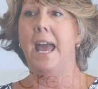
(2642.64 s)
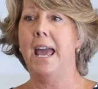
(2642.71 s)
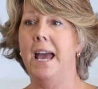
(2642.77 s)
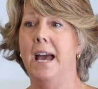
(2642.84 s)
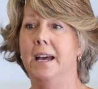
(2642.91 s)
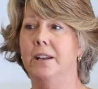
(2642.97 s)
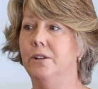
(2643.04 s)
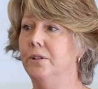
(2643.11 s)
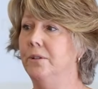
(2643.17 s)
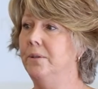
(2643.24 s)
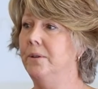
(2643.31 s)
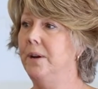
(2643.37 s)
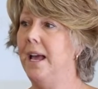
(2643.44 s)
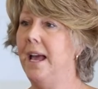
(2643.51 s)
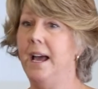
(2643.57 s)
And
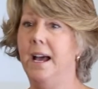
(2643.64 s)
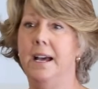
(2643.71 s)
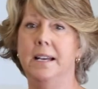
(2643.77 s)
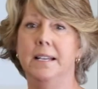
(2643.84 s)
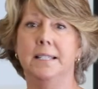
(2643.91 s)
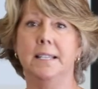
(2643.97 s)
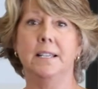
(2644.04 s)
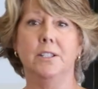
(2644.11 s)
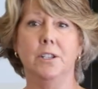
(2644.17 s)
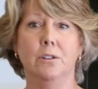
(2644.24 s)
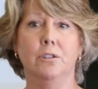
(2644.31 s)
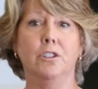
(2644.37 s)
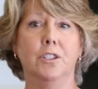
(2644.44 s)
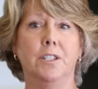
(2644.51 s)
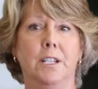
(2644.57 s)
who has a
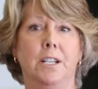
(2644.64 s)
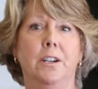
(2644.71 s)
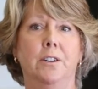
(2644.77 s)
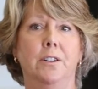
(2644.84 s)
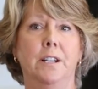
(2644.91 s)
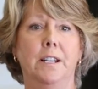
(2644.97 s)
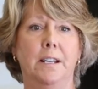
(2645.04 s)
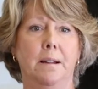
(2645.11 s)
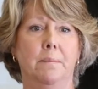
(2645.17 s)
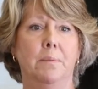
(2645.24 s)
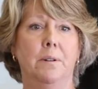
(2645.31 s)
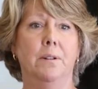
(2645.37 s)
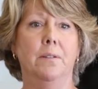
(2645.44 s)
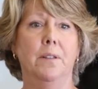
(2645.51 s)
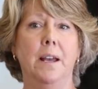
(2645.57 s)
social security
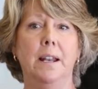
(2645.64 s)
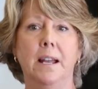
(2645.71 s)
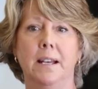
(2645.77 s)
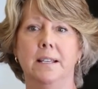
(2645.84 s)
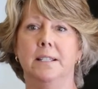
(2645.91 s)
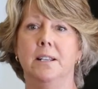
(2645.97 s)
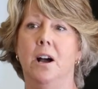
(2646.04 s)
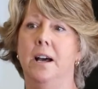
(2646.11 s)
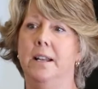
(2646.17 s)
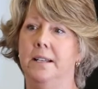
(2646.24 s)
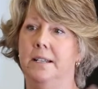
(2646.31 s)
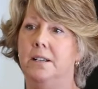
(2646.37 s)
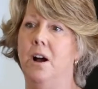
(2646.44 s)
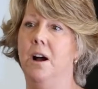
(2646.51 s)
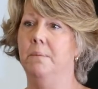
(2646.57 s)
number that has
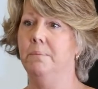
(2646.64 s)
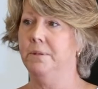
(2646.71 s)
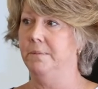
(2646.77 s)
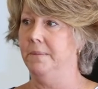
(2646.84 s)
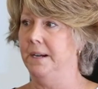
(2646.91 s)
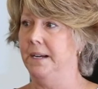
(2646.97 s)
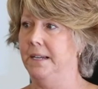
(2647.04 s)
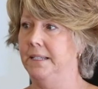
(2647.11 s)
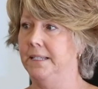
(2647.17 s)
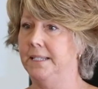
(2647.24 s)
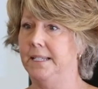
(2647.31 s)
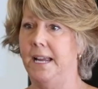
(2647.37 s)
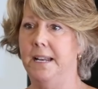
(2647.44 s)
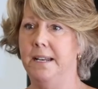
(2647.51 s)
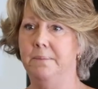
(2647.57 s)
gotten
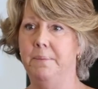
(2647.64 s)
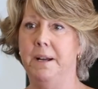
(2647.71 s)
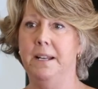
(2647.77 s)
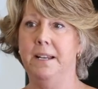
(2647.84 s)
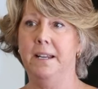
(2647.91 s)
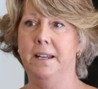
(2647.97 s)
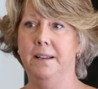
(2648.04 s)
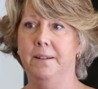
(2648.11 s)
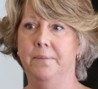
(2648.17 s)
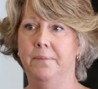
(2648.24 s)
compromised? Anybody?